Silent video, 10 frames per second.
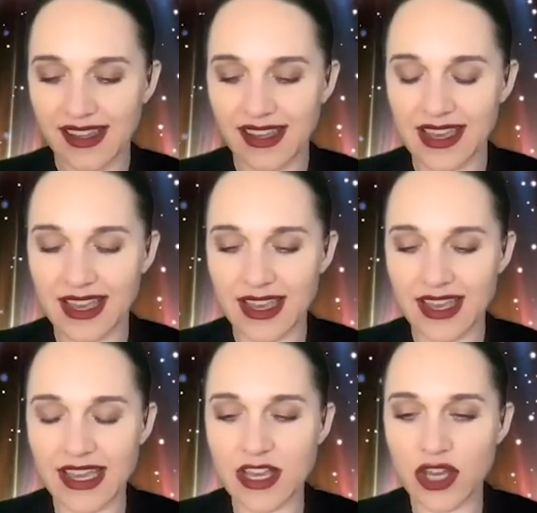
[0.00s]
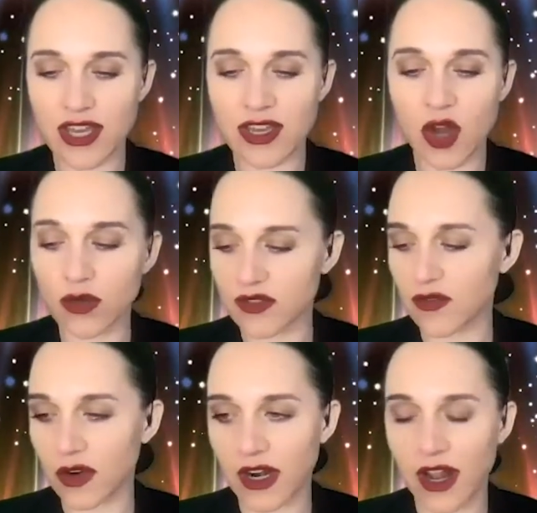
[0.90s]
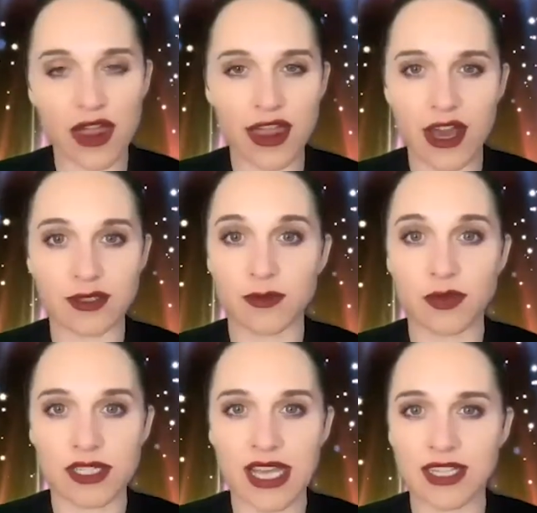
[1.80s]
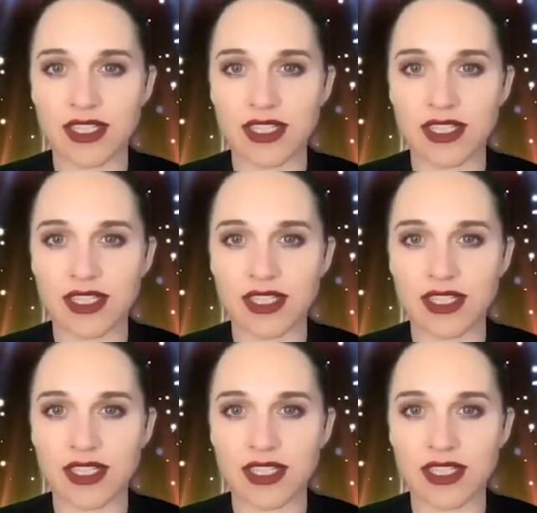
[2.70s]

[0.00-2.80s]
he he, goes for it a thousand percent.